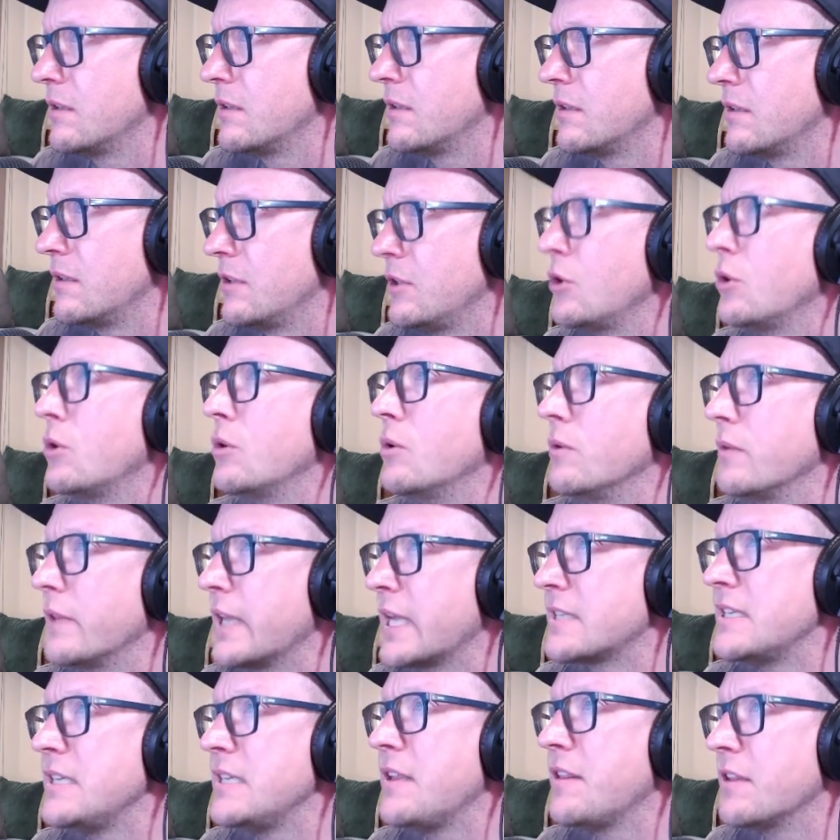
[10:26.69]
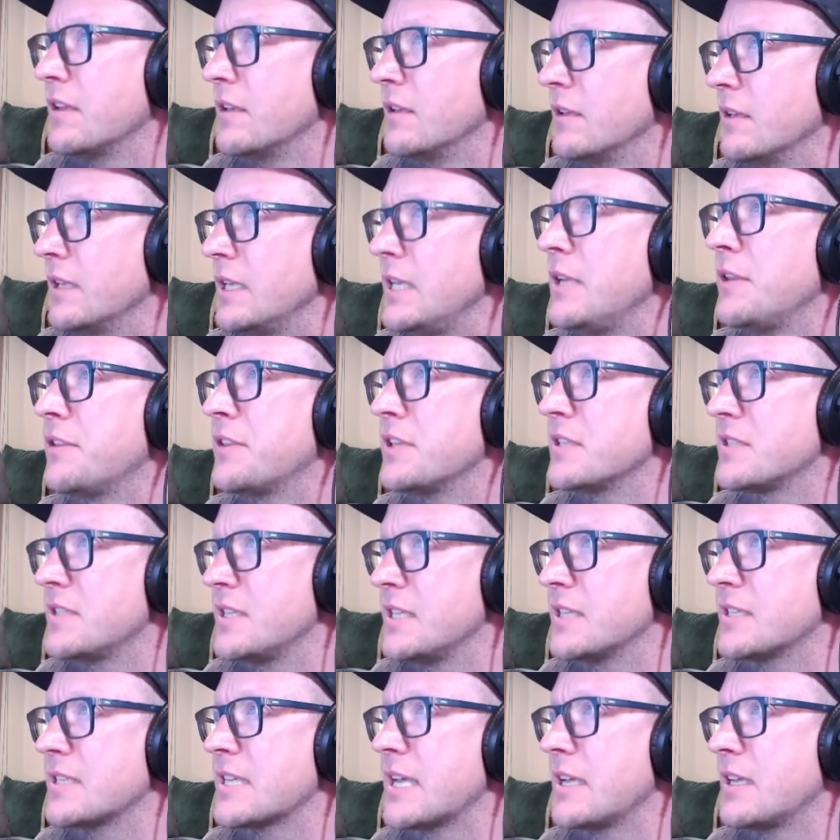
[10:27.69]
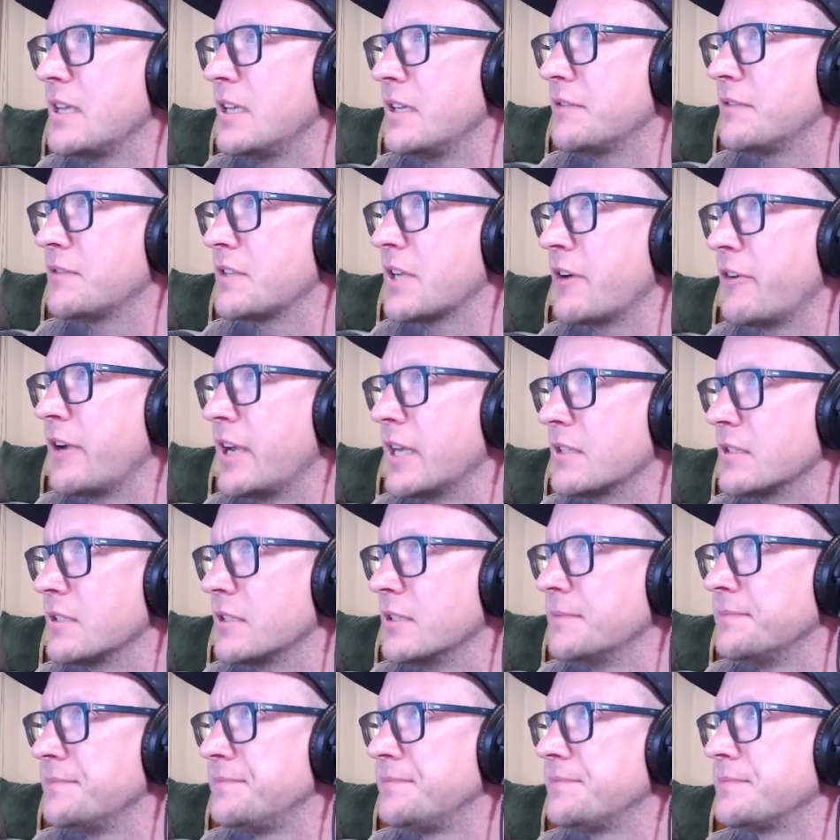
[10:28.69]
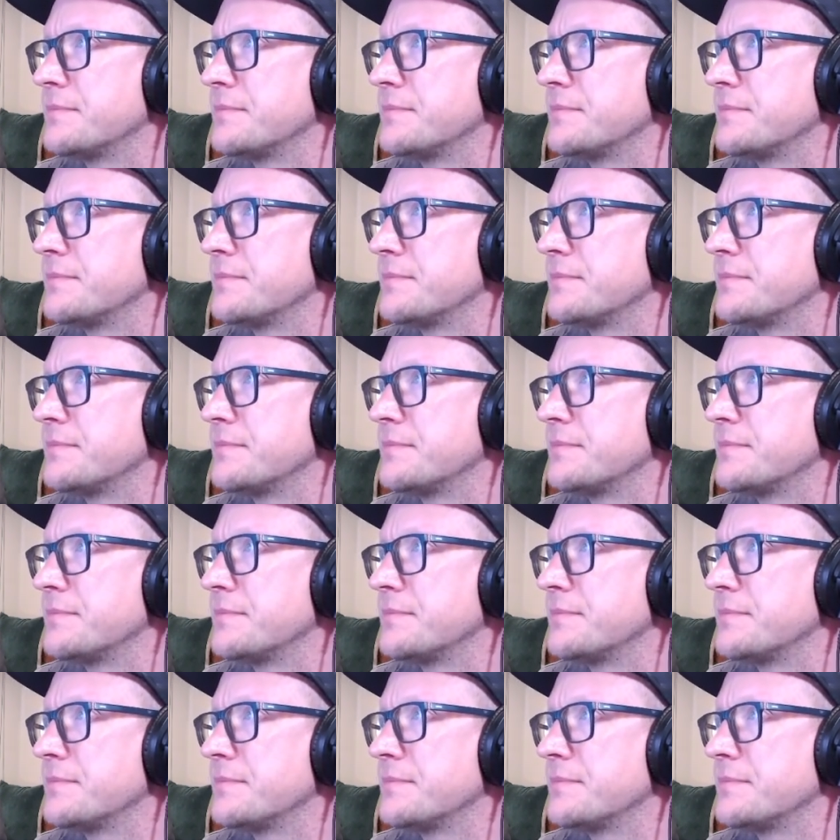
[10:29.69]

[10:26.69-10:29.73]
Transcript: No, that's Ethan. Ethan's the executive director.